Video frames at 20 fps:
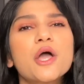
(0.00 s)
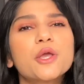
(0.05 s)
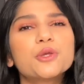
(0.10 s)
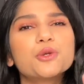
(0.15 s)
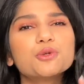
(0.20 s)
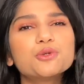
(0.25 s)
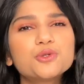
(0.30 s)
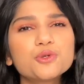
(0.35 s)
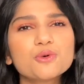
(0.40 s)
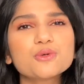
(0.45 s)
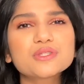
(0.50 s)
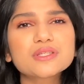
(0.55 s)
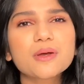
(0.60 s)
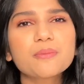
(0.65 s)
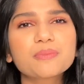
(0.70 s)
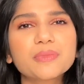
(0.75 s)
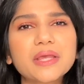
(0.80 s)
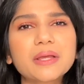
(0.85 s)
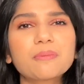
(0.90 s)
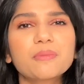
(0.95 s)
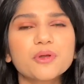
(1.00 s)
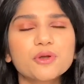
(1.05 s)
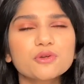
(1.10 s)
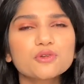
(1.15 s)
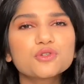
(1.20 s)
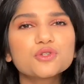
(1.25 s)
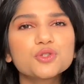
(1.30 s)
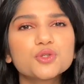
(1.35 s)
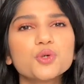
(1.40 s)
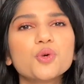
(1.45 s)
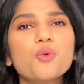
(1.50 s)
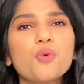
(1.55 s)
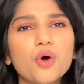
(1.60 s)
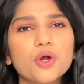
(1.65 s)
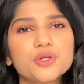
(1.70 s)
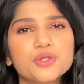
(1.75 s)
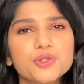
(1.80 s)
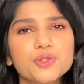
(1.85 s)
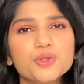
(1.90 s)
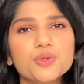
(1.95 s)
You do something because you
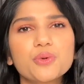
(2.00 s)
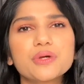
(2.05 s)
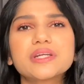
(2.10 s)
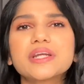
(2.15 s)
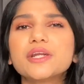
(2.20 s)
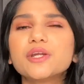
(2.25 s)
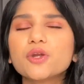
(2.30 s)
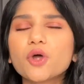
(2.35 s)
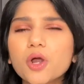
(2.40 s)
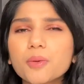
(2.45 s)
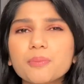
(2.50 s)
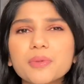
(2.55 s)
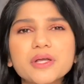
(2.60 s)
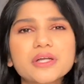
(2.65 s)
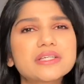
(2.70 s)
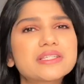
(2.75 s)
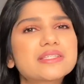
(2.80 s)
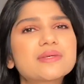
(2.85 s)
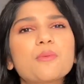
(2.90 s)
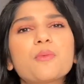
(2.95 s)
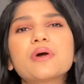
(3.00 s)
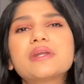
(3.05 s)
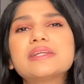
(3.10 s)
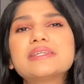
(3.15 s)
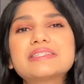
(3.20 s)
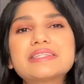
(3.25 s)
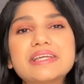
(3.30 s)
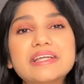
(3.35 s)
want to do it and not because someone is